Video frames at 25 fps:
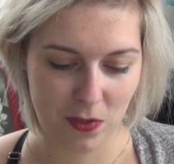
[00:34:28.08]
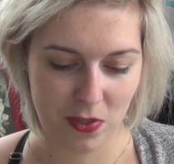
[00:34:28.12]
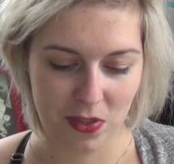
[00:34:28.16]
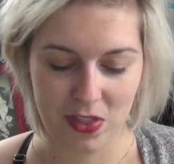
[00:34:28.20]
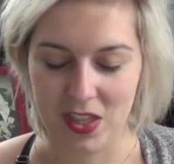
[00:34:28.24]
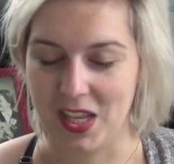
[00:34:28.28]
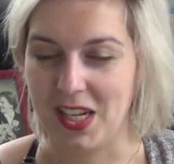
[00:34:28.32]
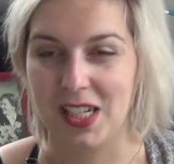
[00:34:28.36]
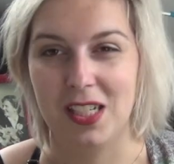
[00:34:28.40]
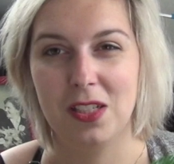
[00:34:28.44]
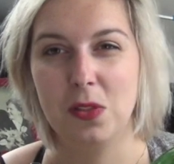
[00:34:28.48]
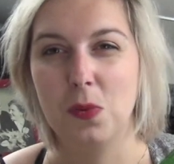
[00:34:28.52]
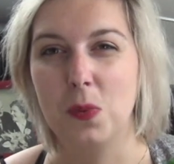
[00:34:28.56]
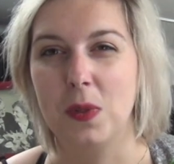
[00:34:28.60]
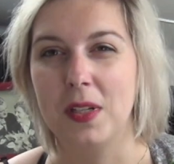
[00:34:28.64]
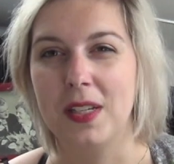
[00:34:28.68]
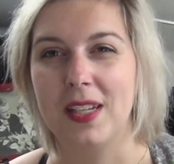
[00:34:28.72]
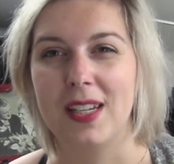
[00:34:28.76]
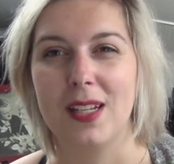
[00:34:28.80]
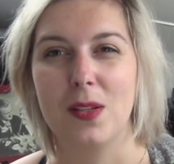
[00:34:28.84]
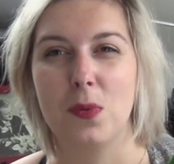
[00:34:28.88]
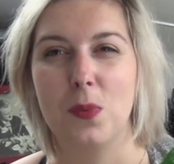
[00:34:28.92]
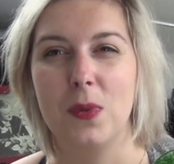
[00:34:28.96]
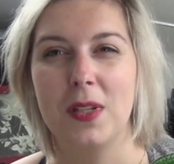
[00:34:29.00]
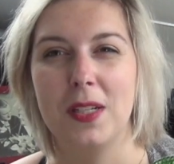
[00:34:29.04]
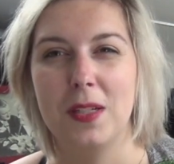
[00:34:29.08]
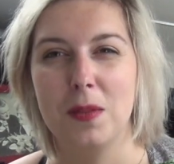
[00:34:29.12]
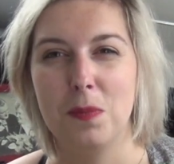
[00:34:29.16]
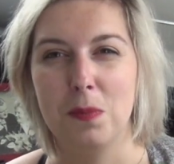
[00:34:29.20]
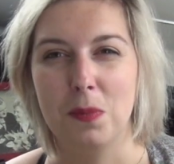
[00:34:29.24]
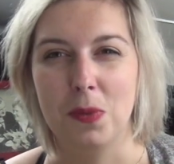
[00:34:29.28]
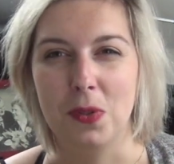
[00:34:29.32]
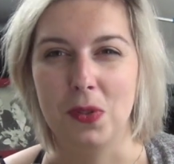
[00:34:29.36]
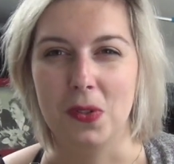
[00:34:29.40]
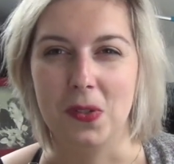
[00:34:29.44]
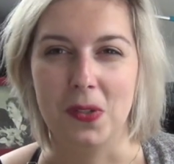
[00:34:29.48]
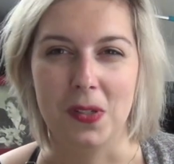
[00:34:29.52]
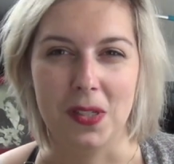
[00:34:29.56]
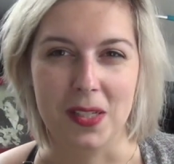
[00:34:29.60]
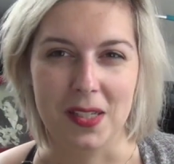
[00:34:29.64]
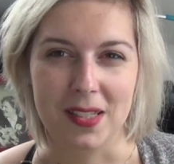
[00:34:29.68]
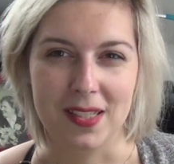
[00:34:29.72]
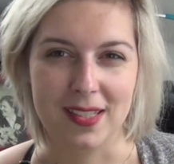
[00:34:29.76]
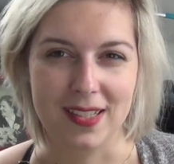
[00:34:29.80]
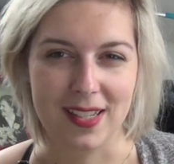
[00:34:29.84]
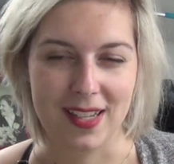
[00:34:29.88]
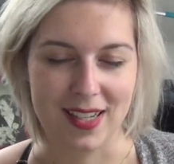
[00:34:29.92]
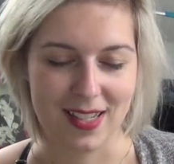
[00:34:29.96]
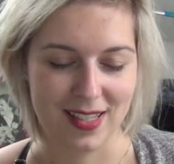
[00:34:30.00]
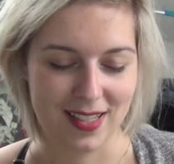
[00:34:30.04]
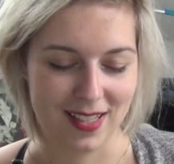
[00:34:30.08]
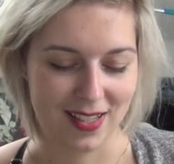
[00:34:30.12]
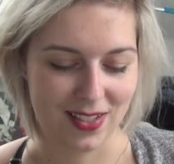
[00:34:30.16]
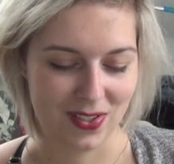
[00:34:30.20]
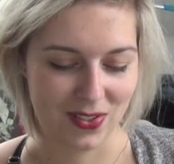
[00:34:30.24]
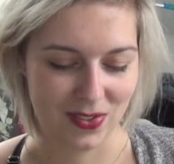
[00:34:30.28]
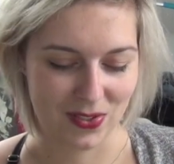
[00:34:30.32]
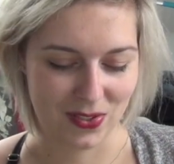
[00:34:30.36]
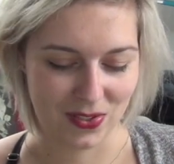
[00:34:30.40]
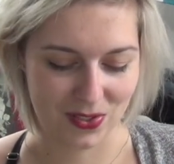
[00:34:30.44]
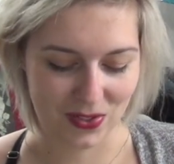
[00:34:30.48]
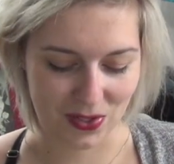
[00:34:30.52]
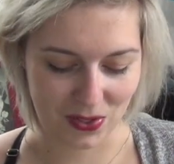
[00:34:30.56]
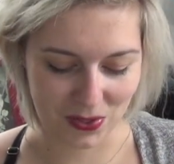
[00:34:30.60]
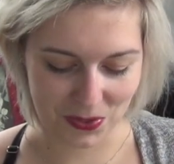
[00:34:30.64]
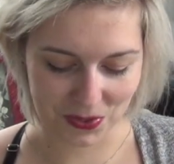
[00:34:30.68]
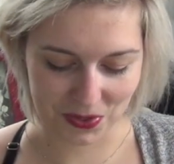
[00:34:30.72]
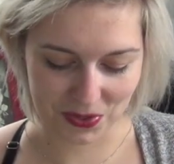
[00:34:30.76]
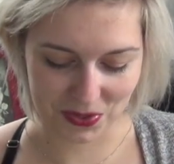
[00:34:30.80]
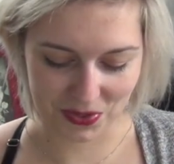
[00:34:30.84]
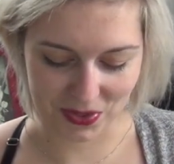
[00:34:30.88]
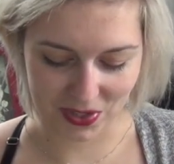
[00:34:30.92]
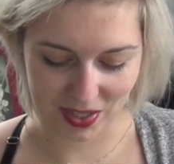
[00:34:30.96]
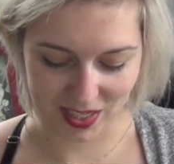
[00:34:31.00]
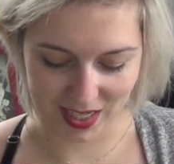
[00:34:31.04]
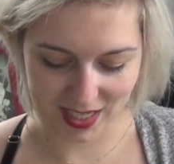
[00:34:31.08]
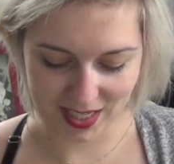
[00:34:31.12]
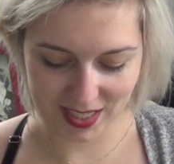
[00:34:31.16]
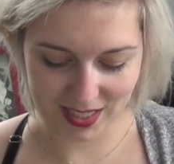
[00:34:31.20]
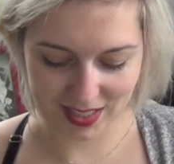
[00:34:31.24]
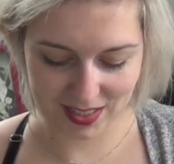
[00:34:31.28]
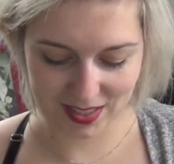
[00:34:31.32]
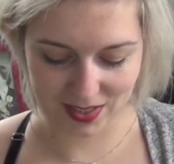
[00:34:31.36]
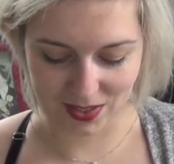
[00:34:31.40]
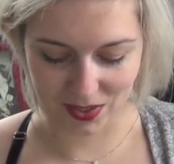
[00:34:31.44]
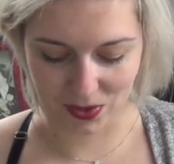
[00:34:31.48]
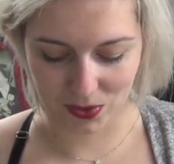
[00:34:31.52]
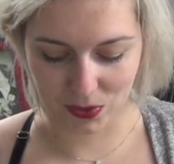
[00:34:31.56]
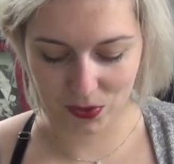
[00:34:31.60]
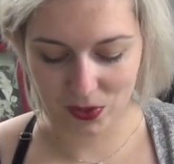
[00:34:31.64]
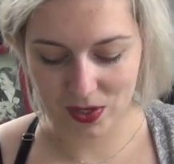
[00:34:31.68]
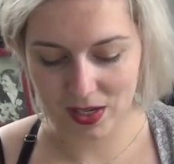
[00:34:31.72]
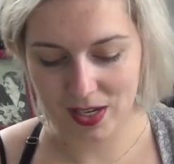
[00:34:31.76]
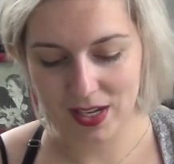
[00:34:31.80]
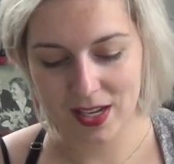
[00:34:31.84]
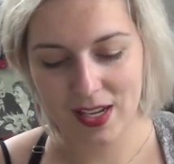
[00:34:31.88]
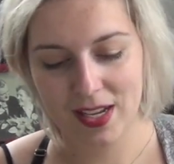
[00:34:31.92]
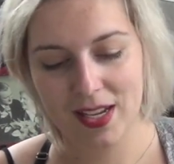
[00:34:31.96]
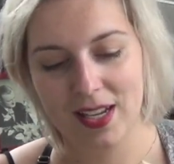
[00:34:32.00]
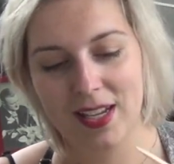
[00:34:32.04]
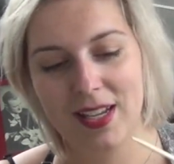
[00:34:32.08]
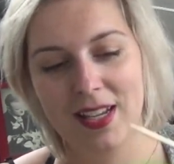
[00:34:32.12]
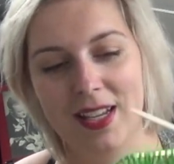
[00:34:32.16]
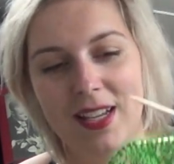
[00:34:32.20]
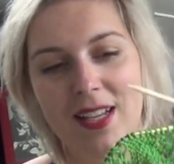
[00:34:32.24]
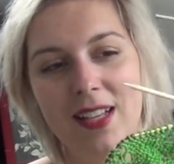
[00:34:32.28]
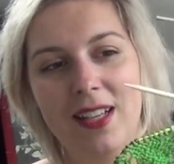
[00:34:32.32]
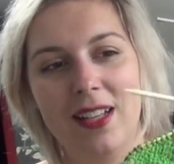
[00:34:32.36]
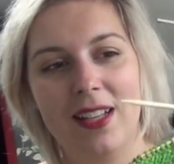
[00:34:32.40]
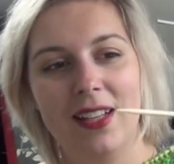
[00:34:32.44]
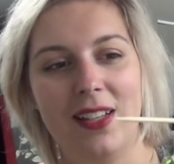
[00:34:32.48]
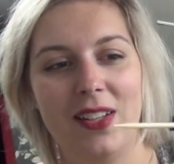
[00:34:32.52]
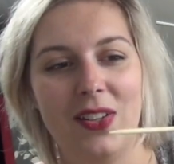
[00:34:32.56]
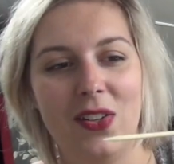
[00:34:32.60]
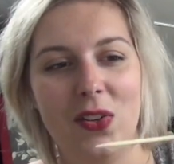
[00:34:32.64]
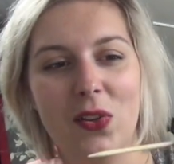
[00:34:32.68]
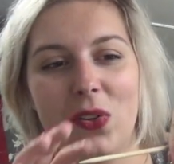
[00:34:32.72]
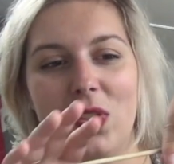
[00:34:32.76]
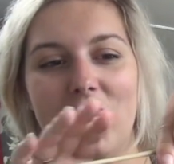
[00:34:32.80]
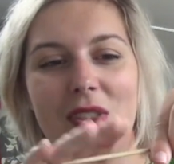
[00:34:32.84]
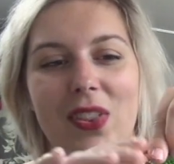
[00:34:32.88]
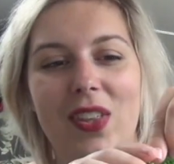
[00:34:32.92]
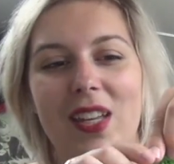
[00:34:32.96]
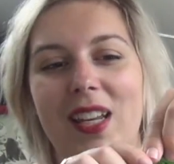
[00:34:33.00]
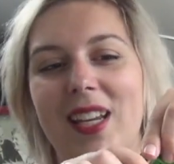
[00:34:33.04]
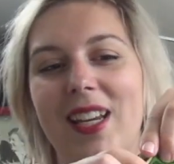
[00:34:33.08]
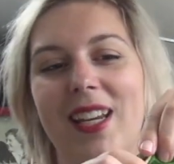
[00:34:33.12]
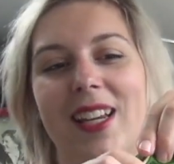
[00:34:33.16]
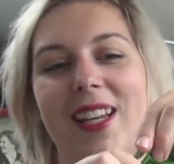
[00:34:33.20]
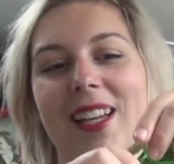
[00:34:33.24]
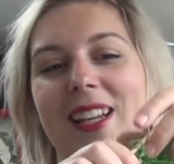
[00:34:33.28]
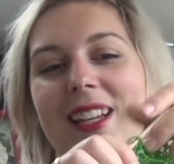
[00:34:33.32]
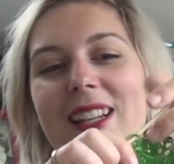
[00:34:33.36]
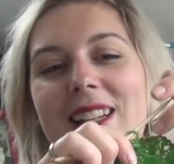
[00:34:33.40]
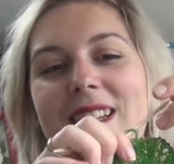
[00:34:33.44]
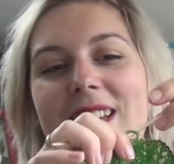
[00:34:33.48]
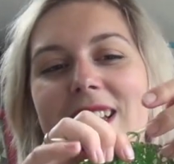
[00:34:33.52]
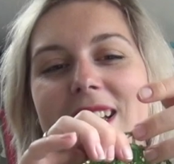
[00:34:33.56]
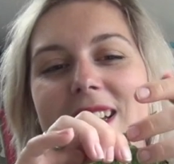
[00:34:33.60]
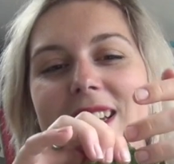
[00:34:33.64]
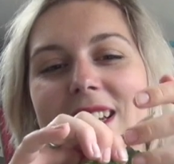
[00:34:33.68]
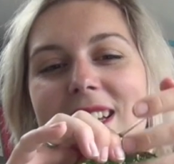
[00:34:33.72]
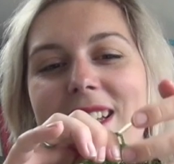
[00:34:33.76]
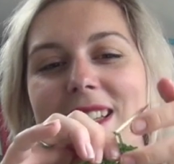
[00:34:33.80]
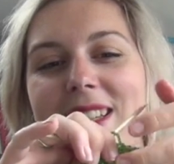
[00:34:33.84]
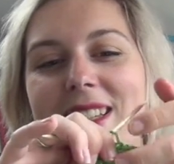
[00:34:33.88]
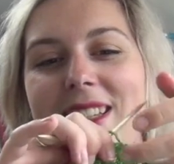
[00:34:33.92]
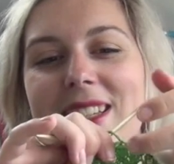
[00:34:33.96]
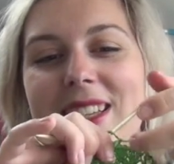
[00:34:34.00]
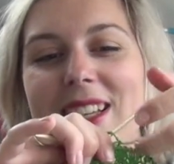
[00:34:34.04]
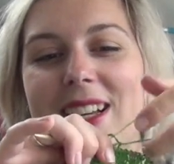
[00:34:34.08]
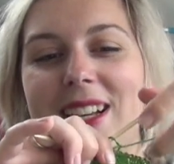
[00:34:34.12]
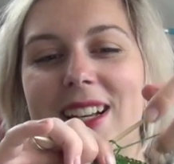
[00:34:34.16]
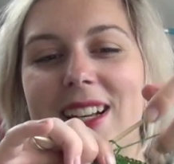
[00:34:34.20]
things we did with the boys and those things. So good thing that it